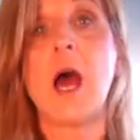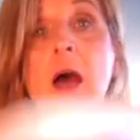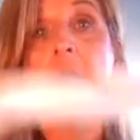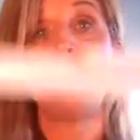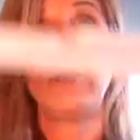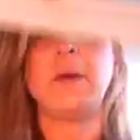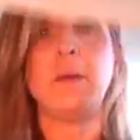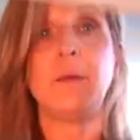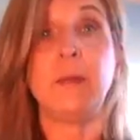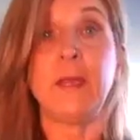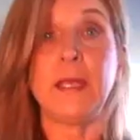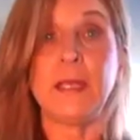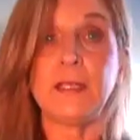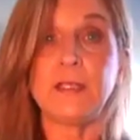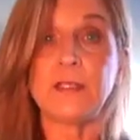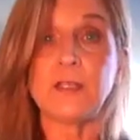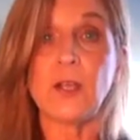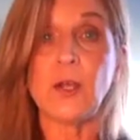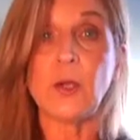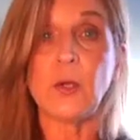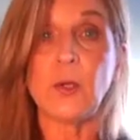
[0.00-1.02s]
the
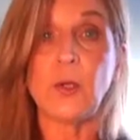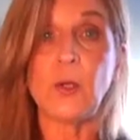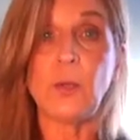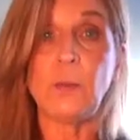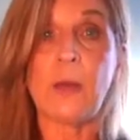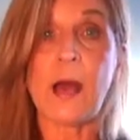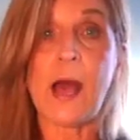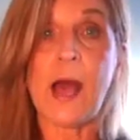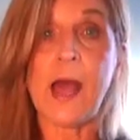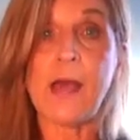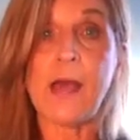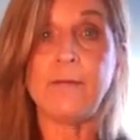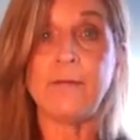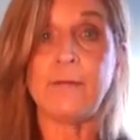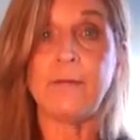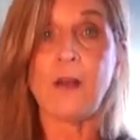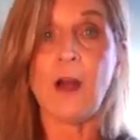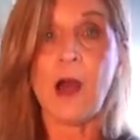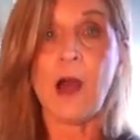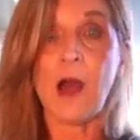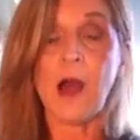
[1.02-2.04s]
biggest hoop I've
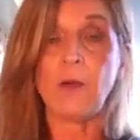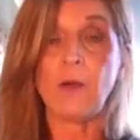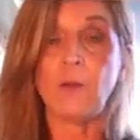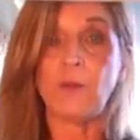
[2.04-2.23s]
got